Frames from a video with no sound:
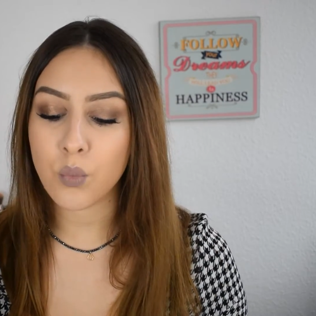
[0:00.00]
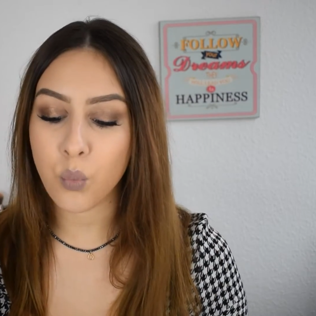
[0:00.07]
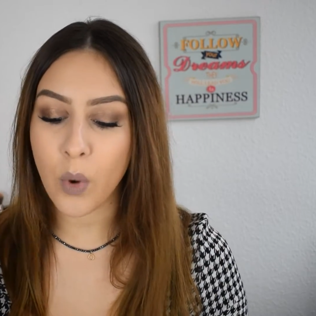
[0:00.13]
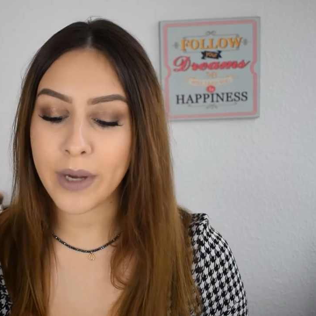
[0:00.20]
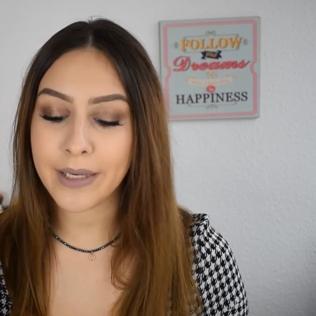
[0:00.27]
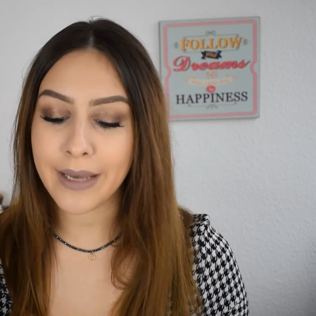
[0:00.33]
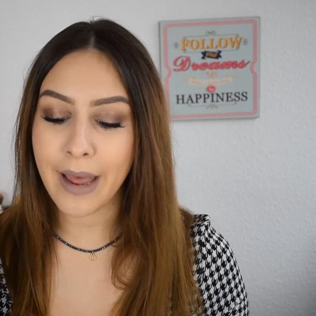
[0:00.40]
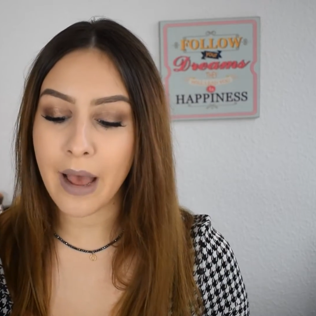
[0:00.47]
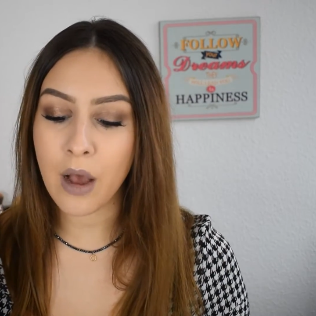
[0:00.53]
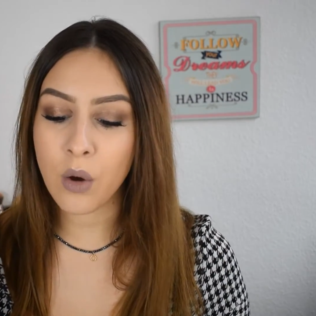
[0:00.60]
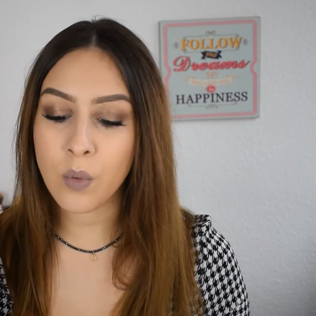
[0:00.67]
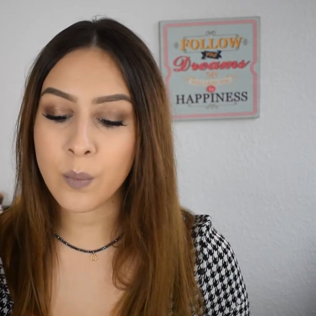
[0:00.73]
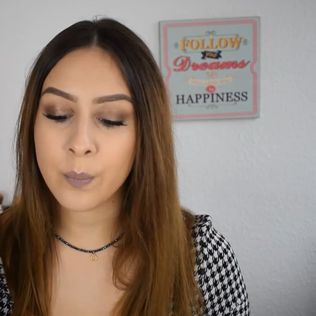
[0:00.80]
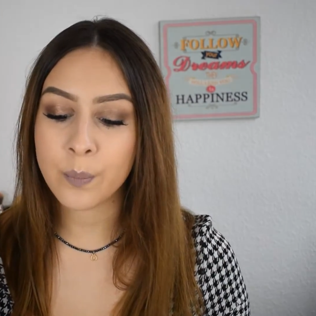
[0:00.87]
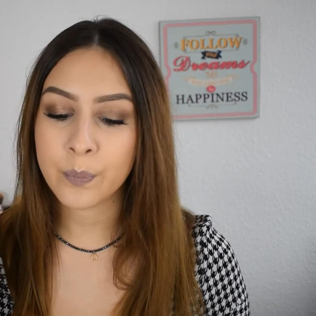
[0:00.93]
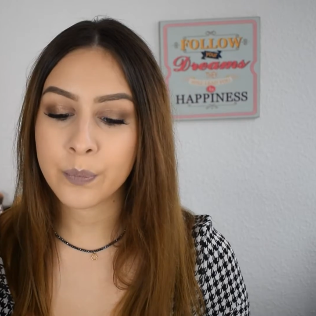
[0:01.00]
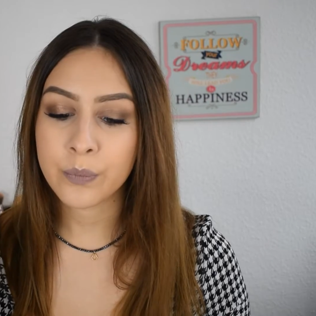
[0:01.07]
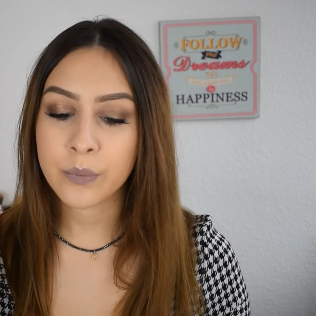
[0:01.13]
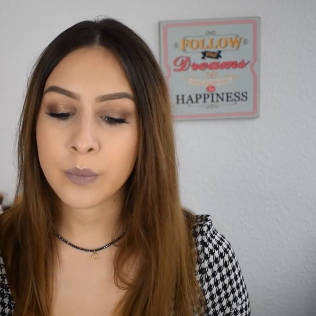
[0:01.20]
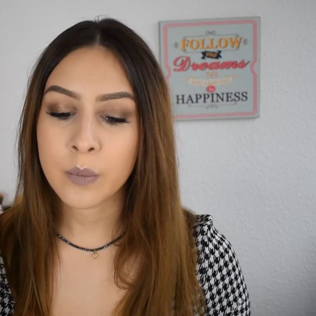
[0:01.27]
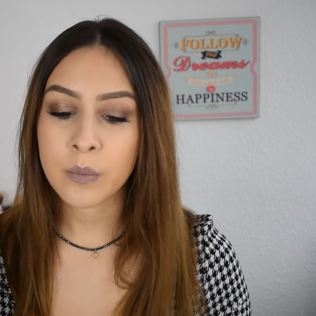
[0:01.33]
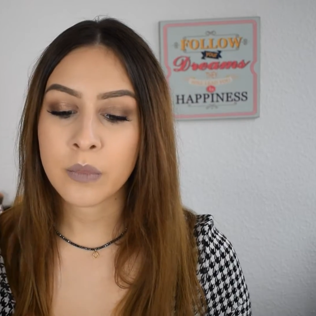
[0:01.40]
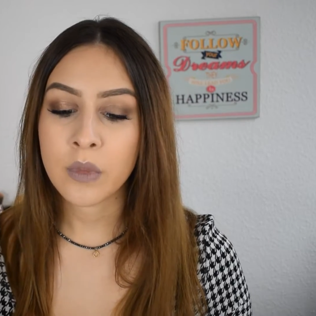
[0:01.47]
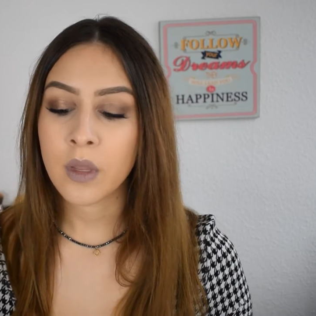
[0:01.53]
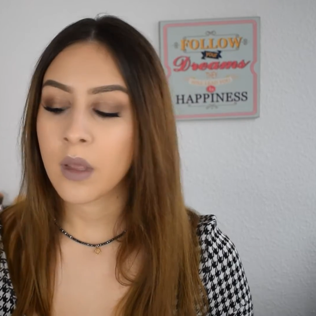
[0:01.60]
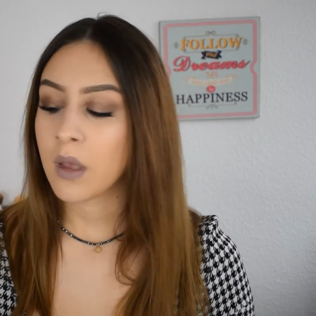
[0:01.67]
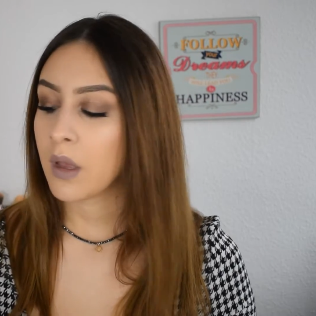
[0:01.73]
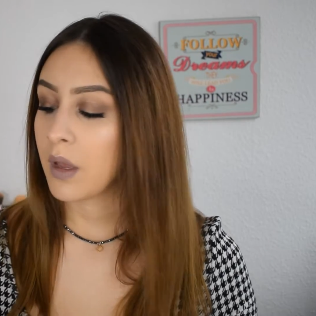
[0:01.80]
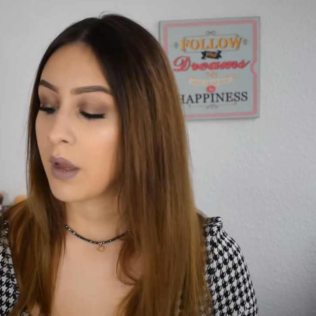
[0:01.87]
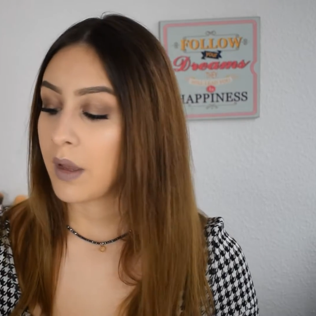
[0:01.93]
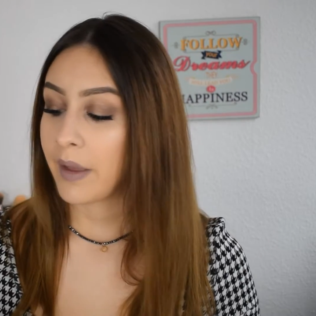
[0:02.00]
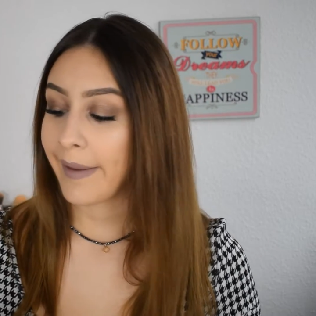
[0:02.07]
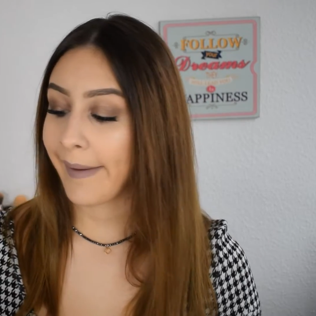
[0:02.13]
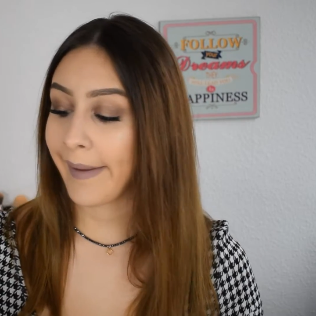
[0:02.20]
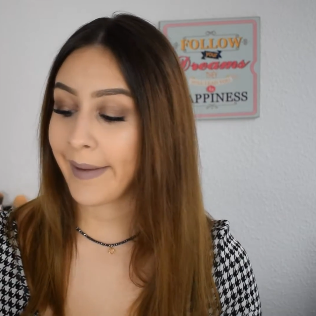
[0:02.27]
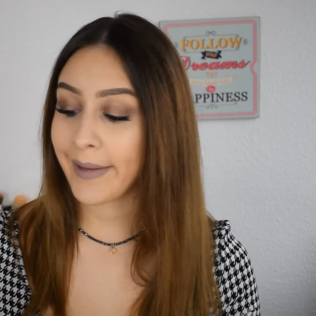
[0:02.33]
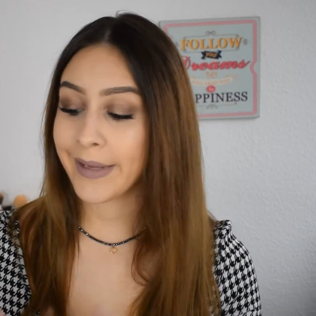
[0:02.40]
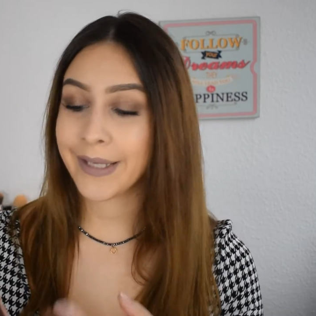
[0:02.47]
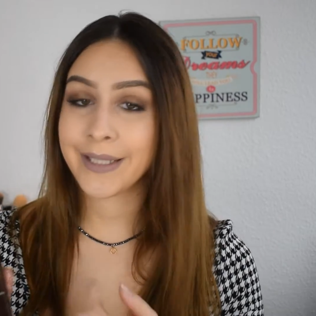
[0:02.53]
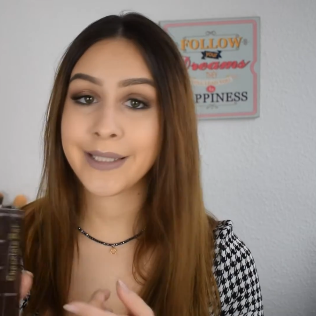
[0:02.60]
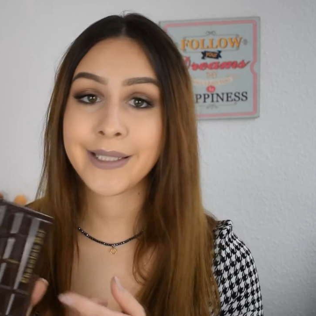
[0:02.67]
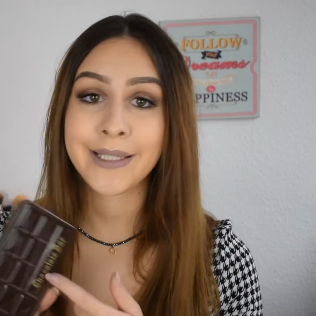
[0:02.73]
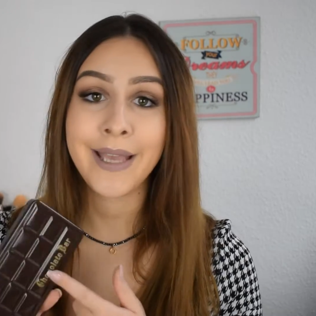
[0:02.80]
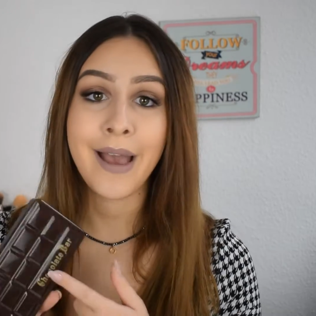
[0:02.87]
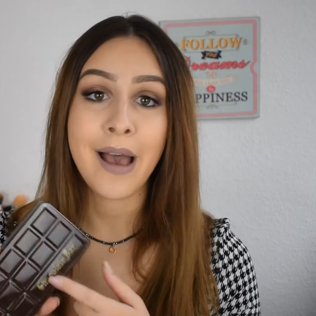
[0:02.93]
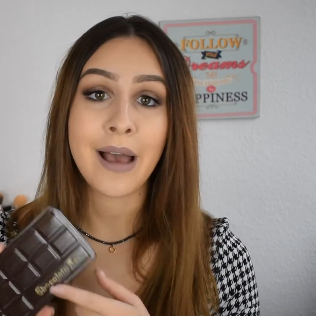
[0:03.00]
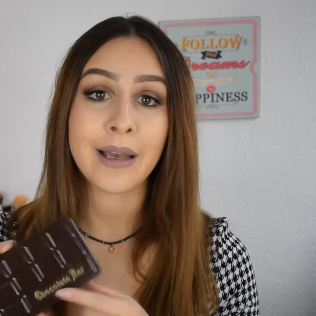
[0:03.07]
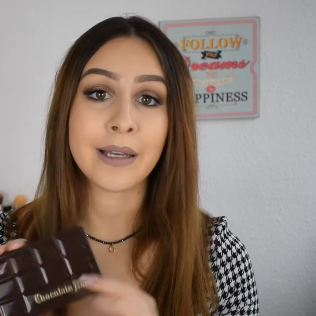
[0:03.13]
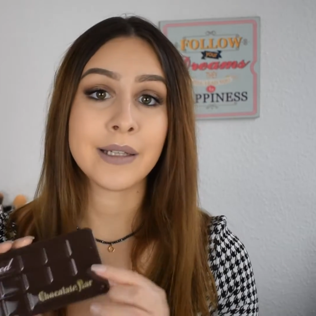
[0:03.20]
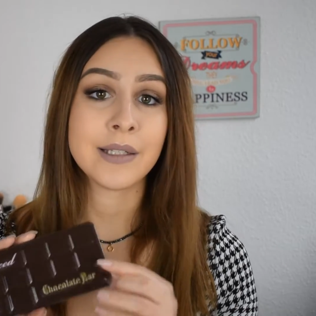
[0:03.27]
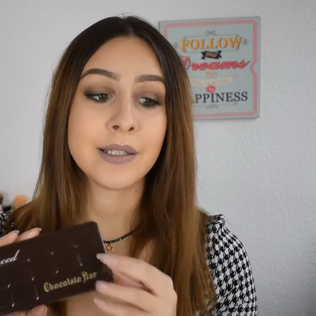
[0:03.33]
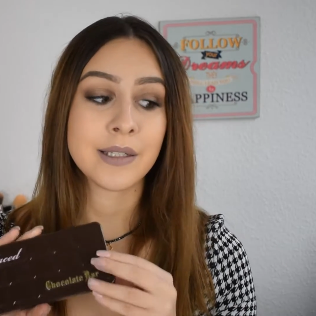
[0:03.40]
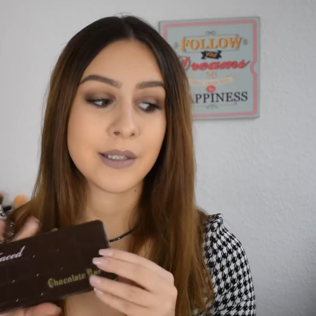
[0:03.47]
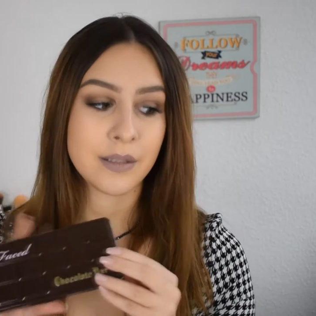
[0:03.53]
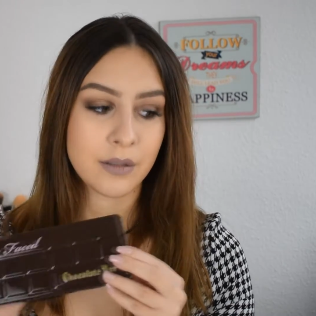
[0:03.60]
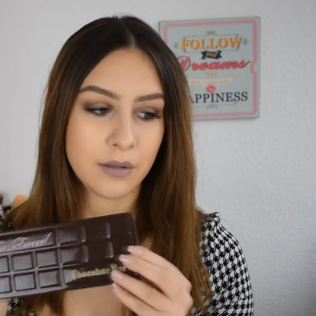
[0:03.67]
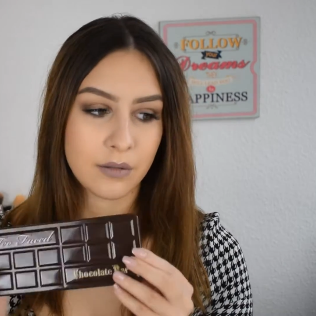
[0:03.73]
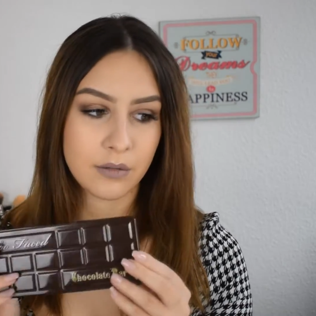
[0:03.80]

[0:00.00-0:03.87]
right now. And yeah, it's